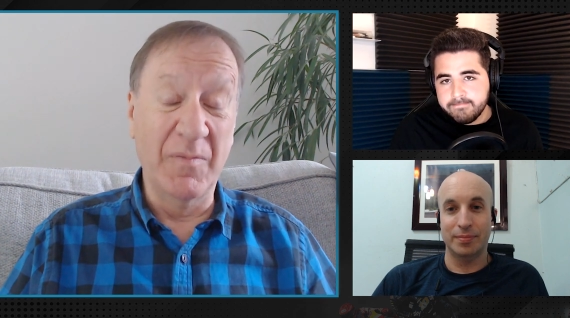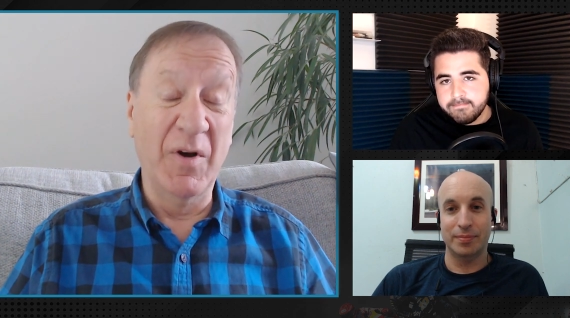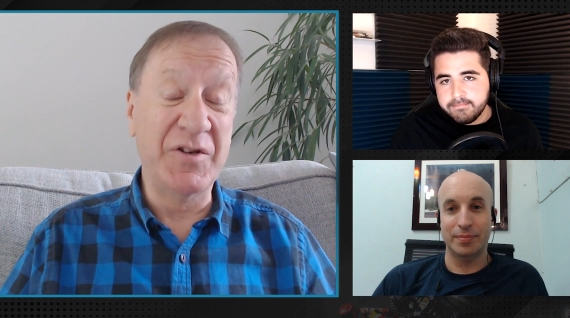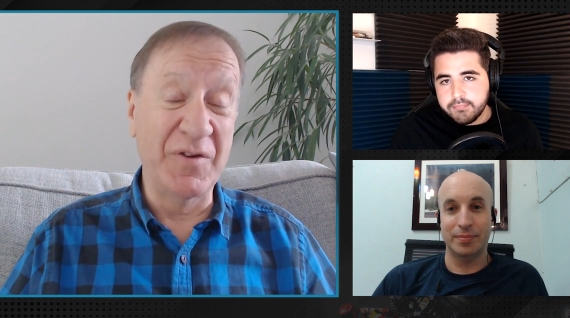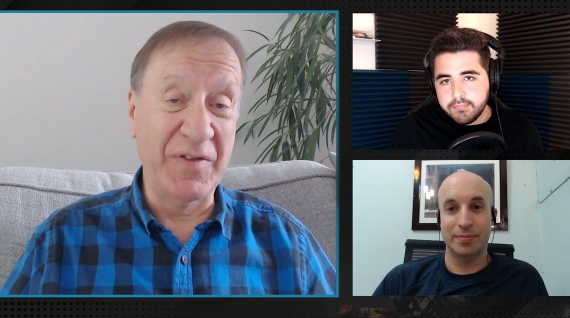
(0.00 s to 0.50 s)

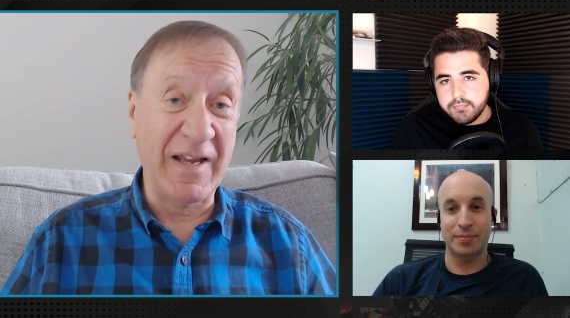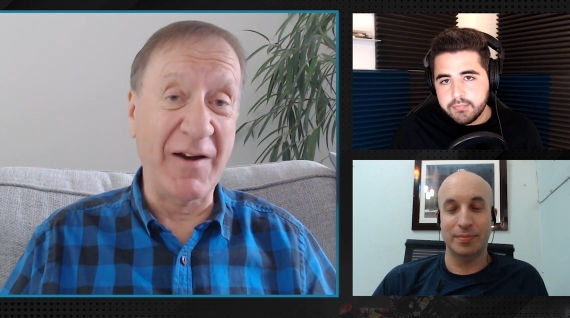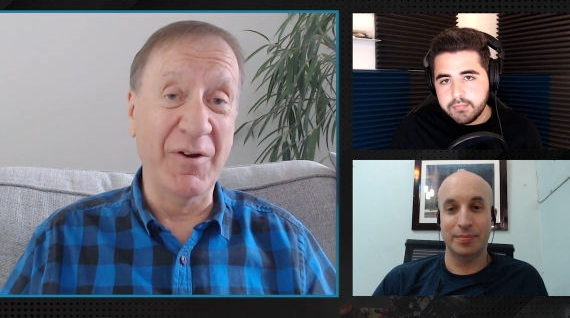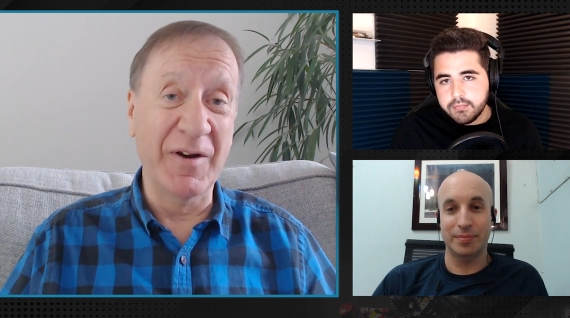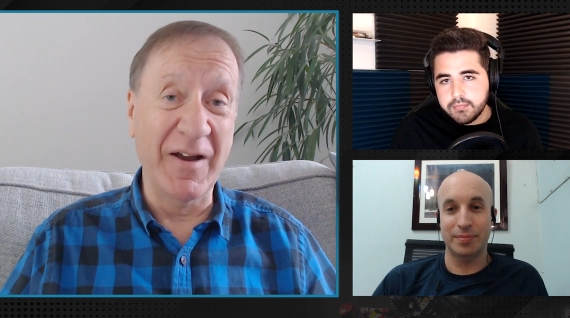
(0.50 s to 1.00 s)
Speaker 1: Mind you, if they
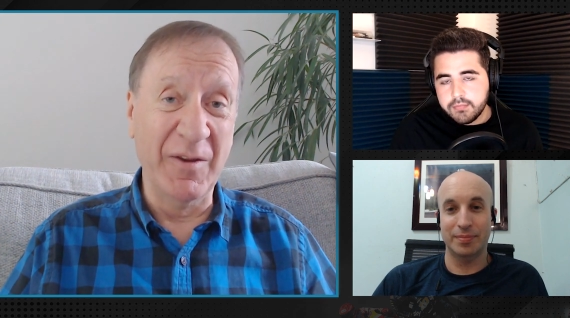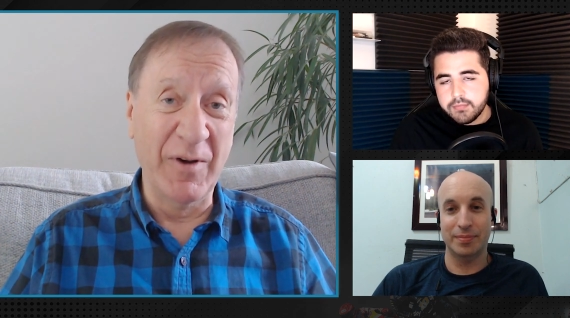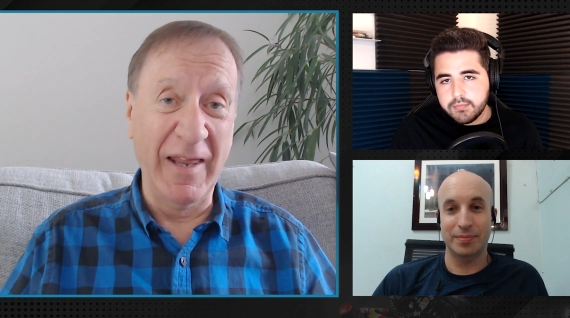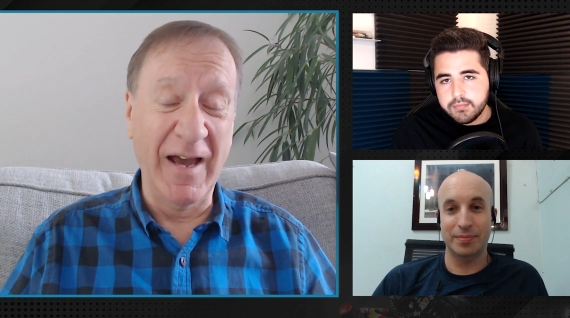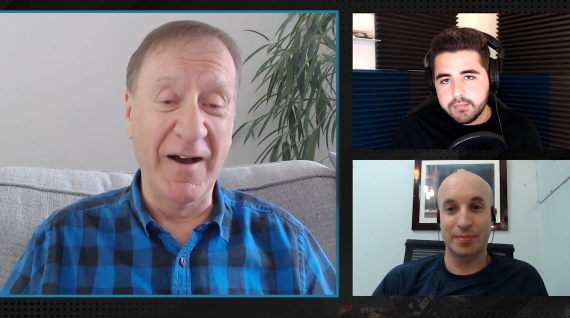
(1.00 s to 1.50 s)
carry on going
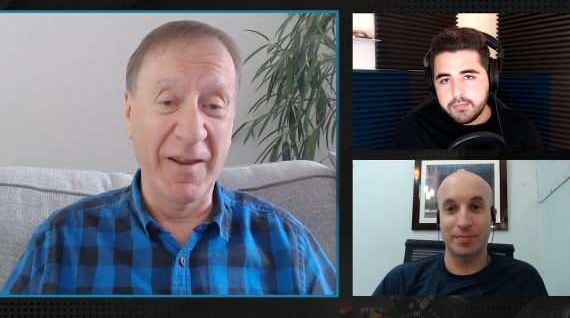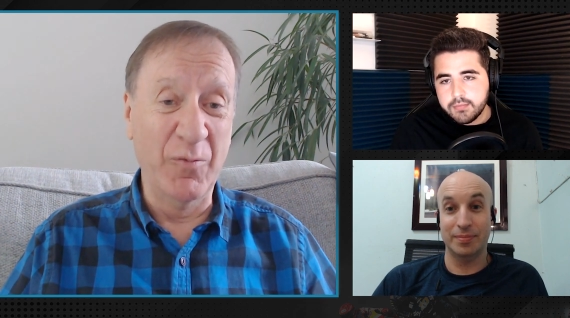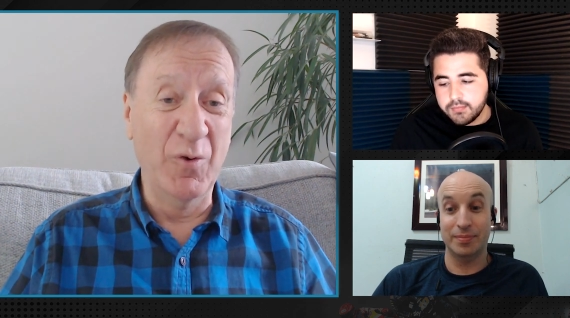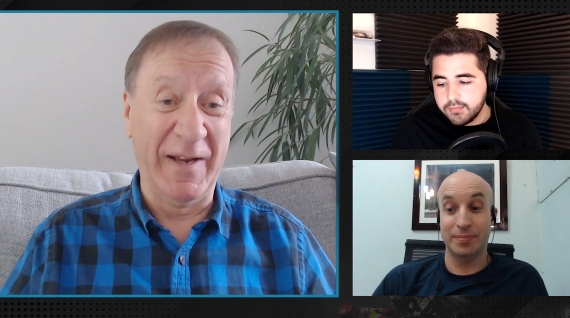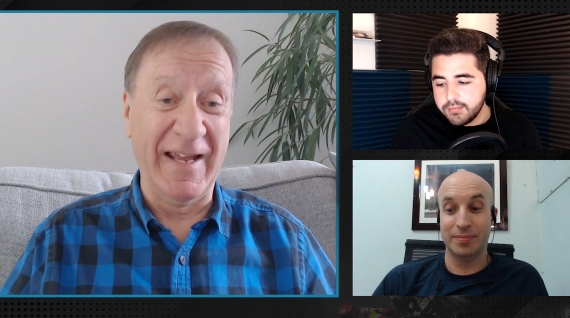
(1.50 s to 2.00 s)
the way they are,
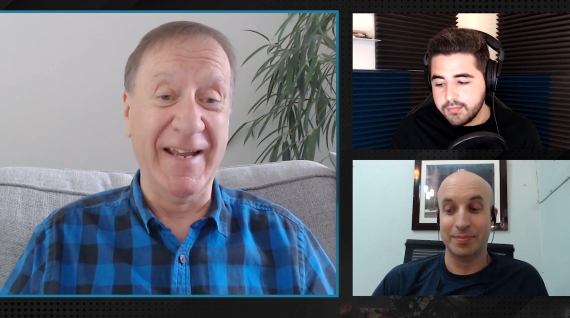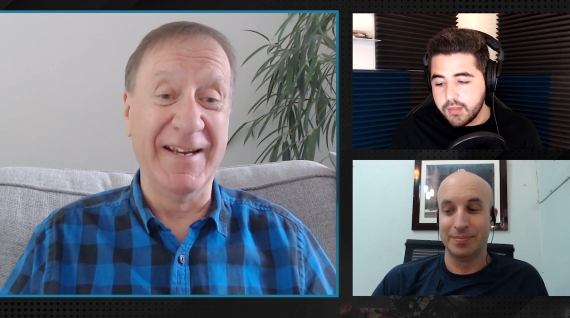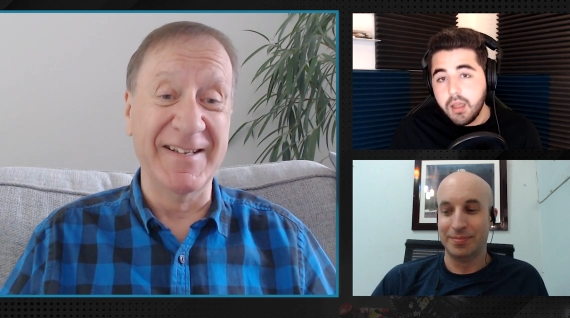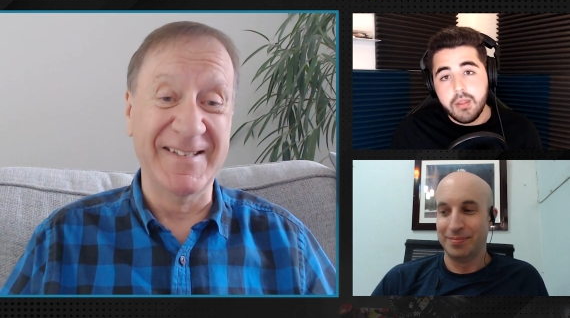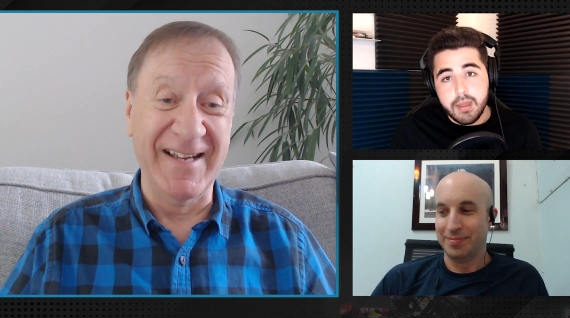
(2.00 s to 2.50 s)
they will be
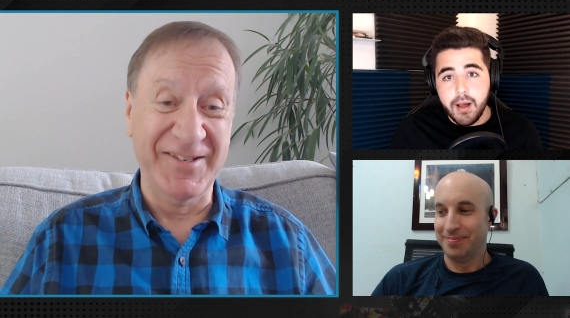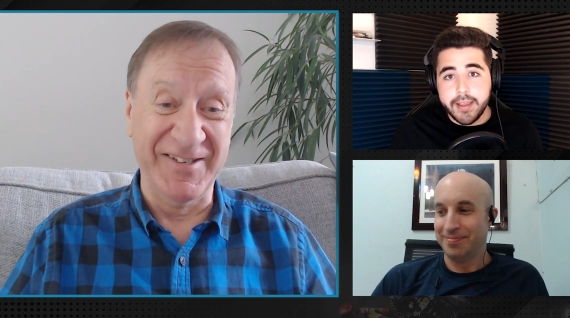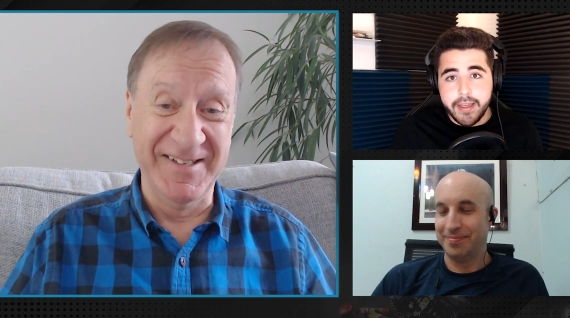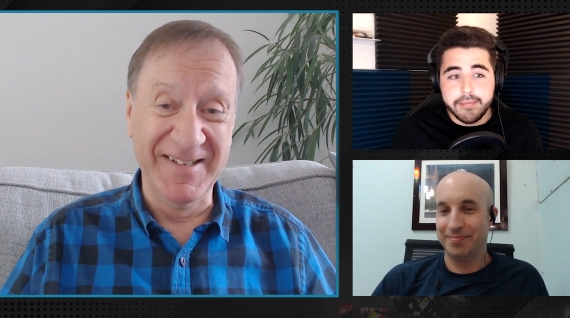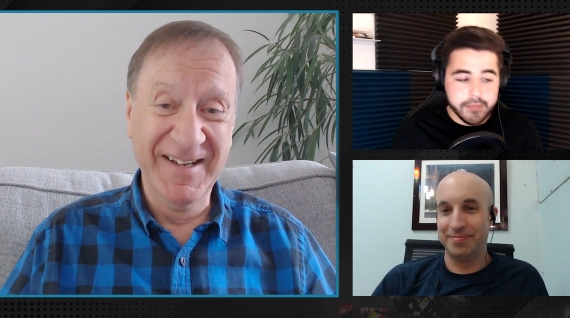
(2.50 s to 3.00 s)
getting concessions. They might
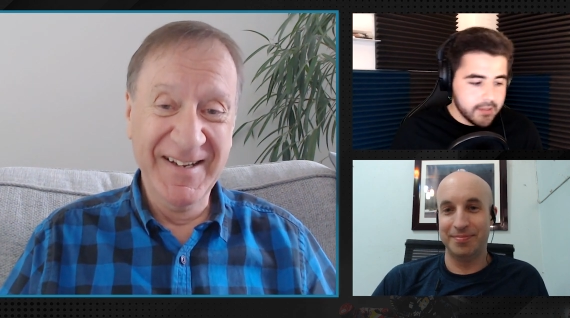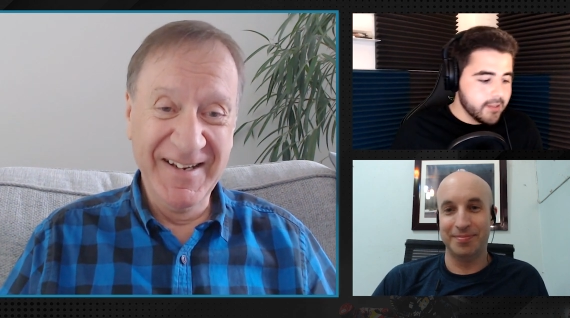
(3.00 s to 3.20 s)
get them.